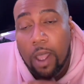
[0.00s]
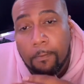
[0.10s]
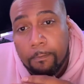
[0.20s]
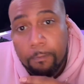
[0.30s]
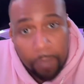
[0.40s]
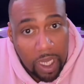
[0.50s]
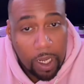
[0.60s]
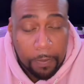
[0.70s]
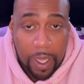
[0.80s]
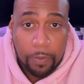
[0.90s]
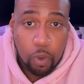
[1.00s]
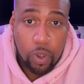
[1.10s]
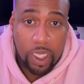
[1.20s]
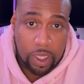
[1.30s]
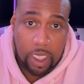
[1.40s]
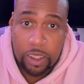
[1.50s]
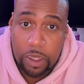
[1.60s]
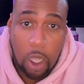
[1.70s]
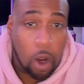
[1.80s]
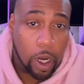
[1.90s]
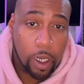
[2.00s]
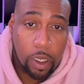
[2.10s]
many people get their start,